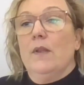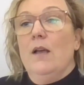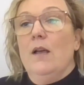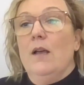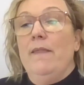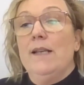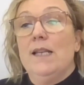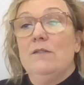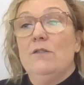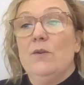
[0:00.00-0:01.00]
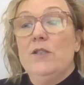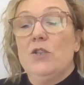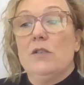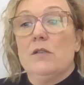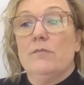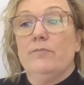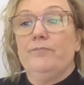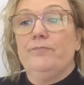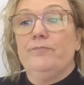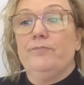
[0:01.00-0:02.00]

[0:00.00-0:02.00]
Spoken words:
And that is the end of the questions.